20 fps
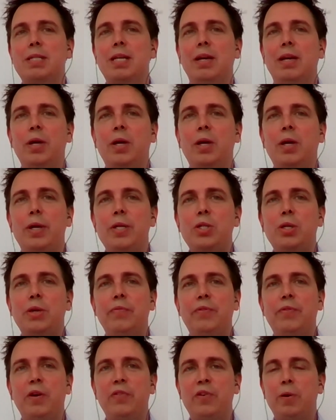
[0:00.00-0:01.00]
So a
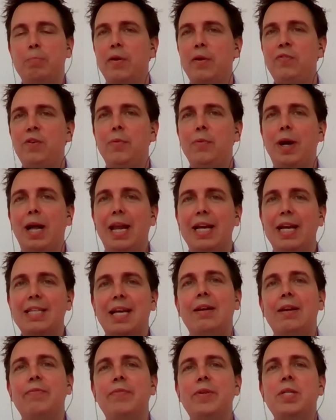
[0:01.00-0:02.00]
question for both you,
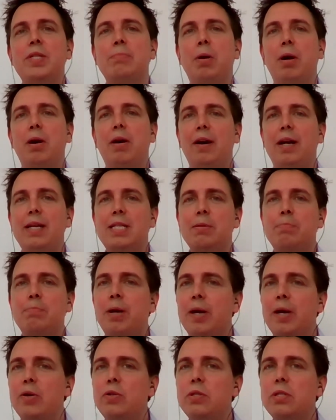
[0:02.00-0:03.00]
Alex, and for Tamara, I
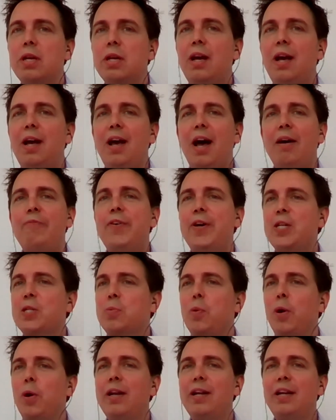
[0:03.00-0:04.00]
suppose.
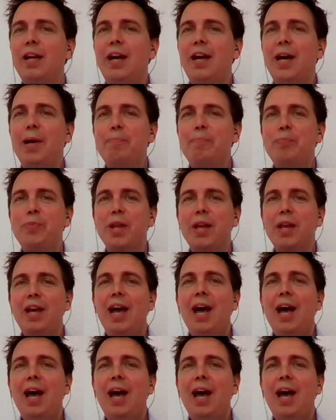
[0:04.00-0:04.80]
First one,